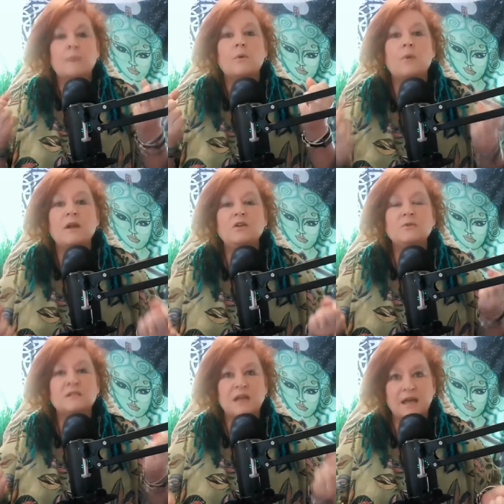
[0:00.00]
But when you
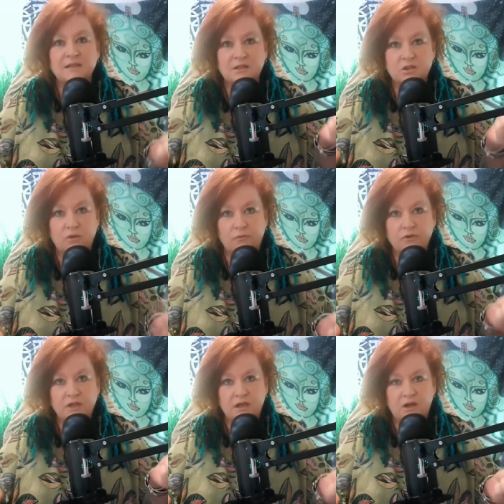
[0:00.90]
stand in
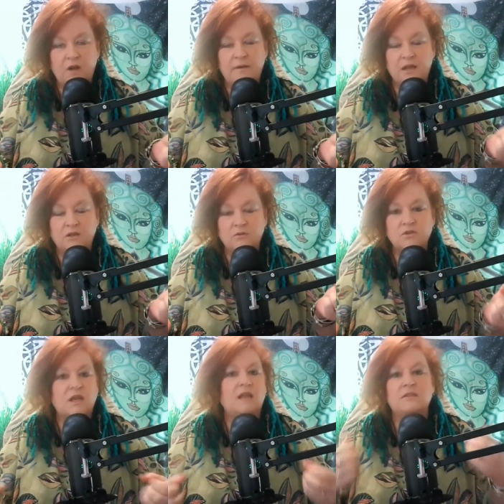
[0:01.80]
sovereignty and knowing, and you
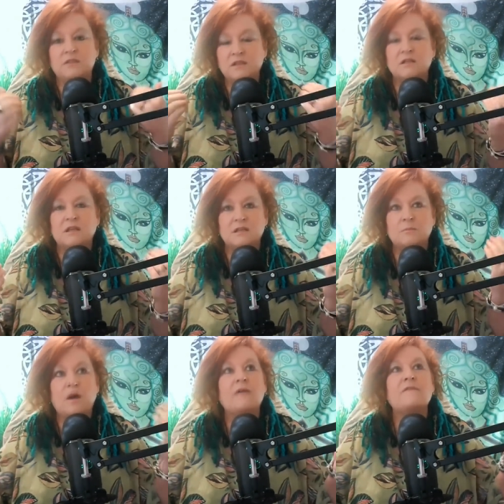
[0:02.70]
say, this is
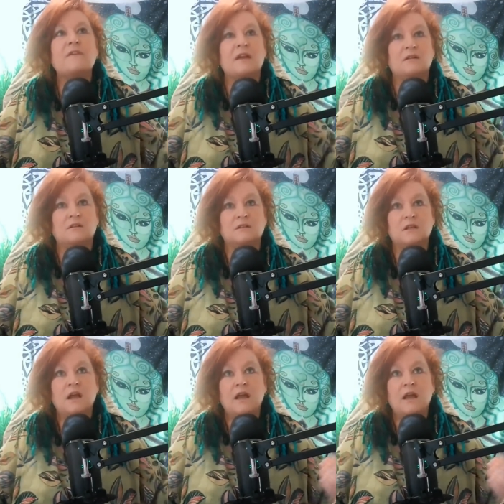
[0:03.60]
my field,